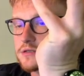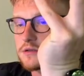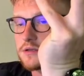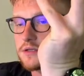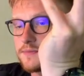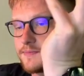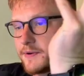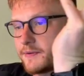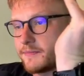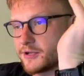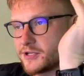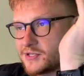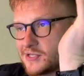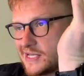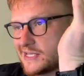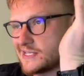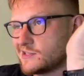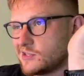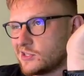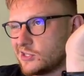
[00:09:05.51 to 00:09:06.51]
It pretty much
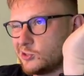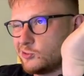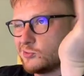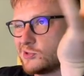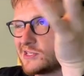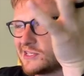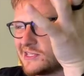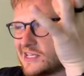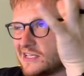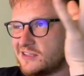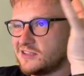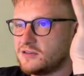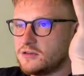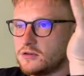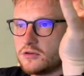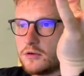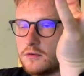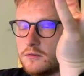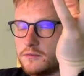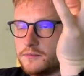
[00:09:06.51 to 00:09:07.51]
it should set the
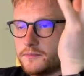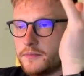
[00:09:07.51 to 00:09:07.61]
tone.